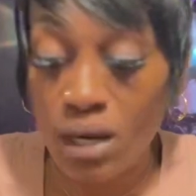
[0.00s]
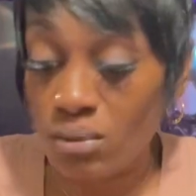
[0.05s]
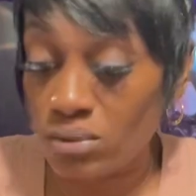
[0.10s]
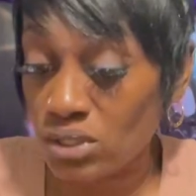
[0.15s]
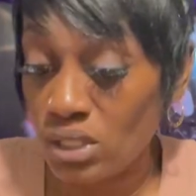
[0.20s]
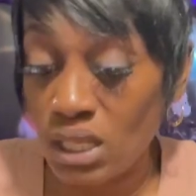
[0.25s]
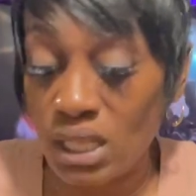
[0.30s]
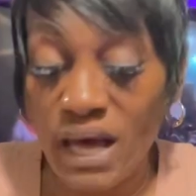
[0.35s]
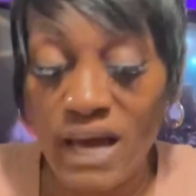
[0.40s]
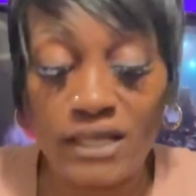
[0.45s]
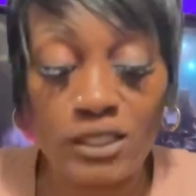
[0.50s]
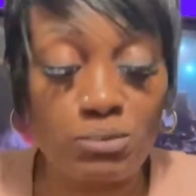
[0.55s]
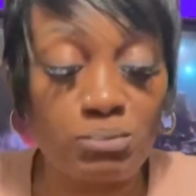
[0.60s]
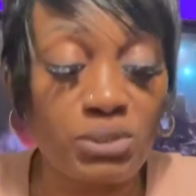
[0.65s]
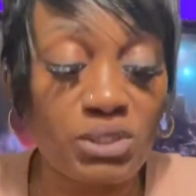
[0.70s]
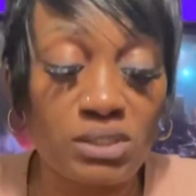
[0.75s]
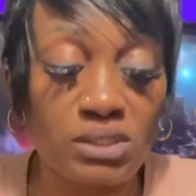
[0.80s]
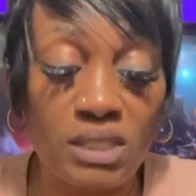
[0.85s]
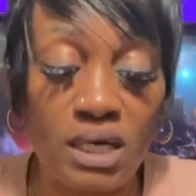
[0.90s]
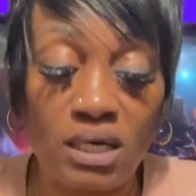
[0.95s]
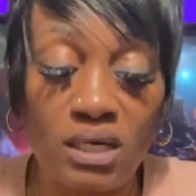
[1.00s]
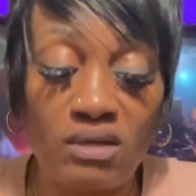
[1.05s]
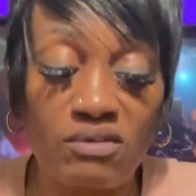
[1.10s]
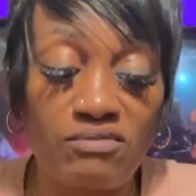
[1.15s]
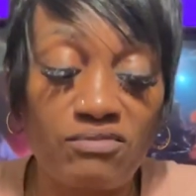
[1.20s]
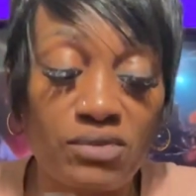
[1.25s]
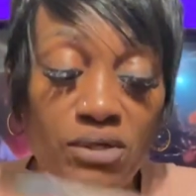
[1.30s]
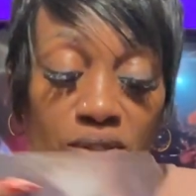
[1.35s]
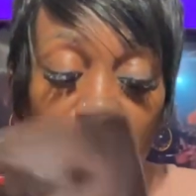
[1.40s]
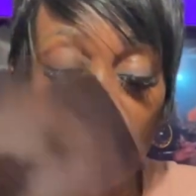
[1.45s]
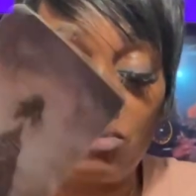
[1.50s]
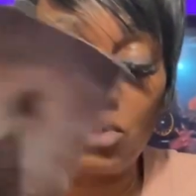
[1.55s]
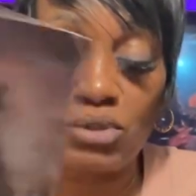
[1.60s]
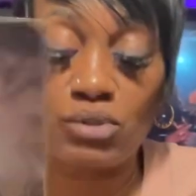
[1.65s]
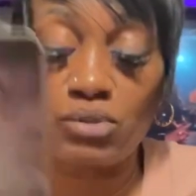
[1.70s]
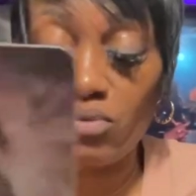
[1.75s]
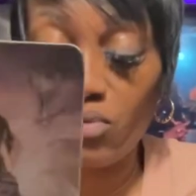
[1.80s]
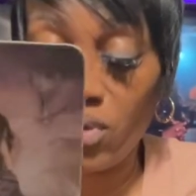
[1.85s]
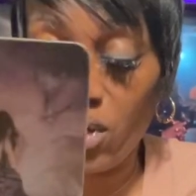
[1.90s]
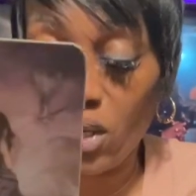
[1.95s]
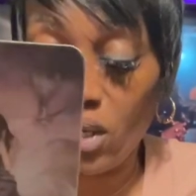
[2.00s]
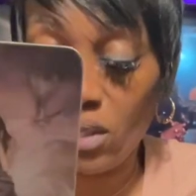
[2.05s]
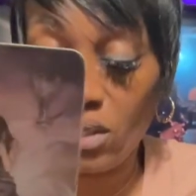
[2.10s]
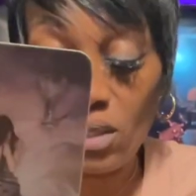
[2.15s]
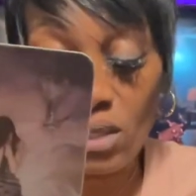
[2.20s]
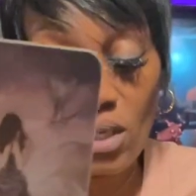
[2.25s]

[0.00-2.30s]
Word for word: was the last piece now they in fucking regret